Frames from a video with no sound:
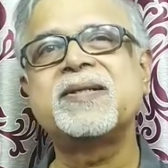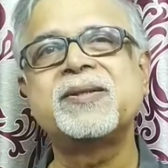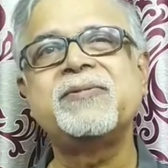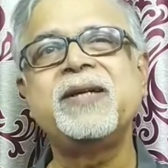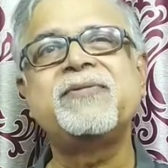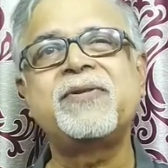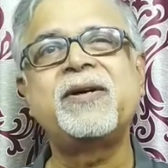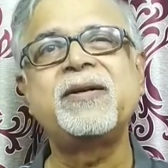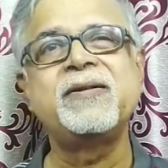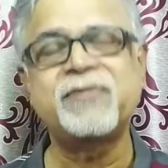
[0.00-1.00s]
so we
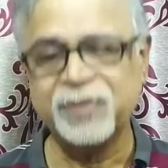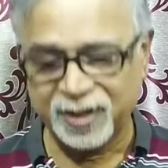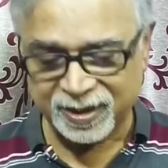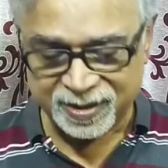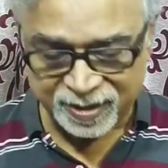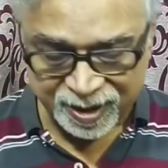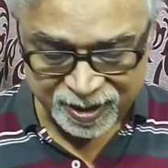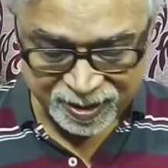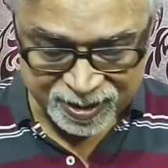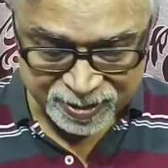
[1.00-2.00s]
fall for these
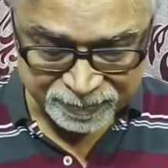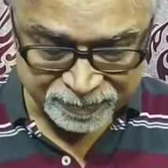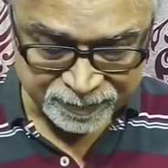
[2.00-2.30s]
theories.